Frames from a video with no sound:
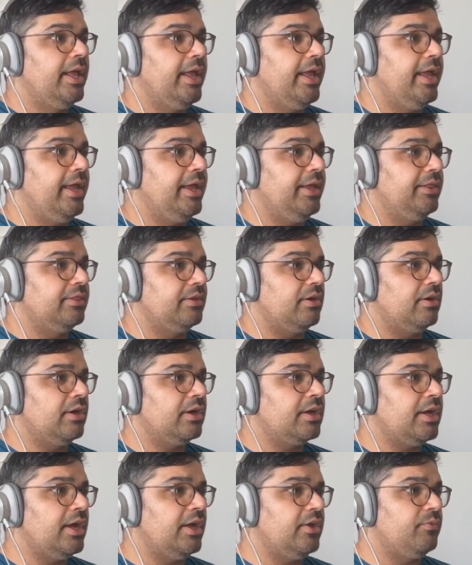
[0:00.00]
And the
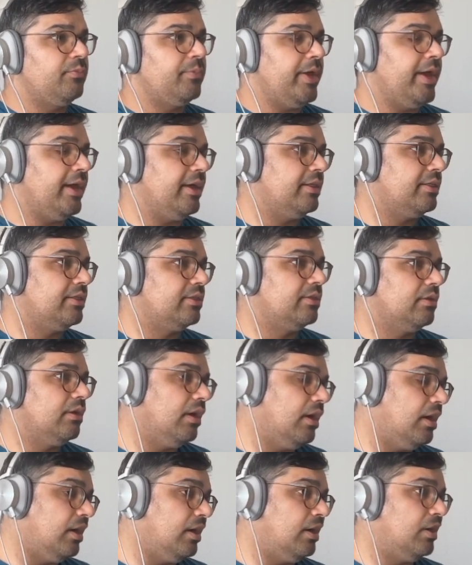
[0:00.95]
archive path,
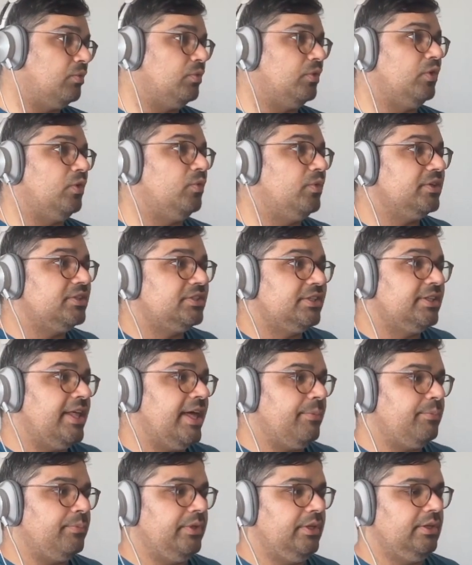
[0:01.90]
well, what should
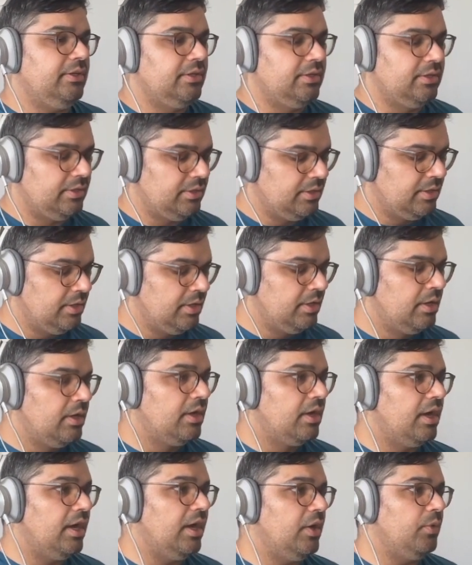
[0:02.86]
that be?
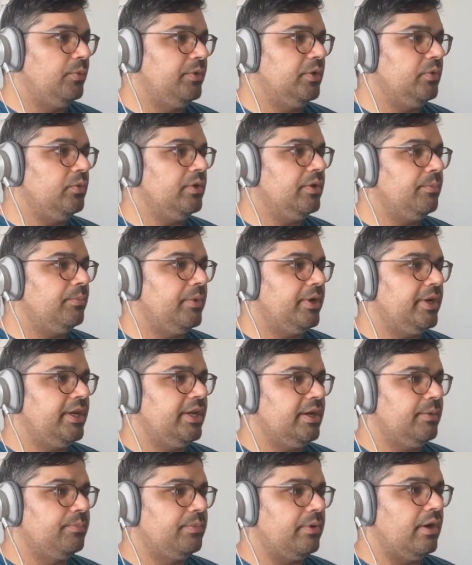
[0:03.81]
We don't want to muddy
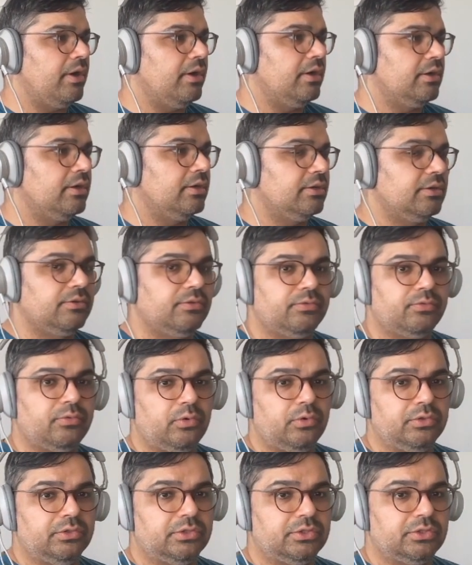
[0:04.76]
up our
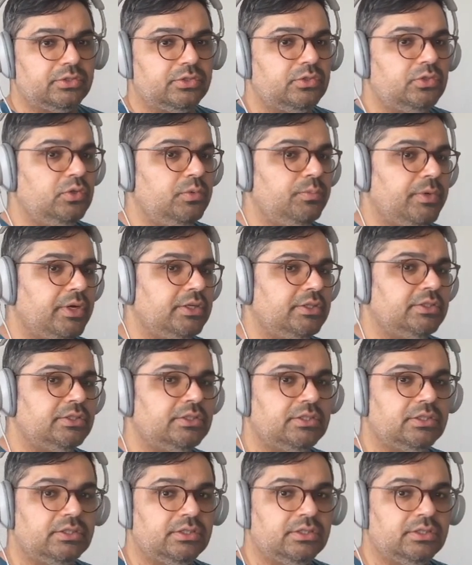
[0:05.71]
folders too much.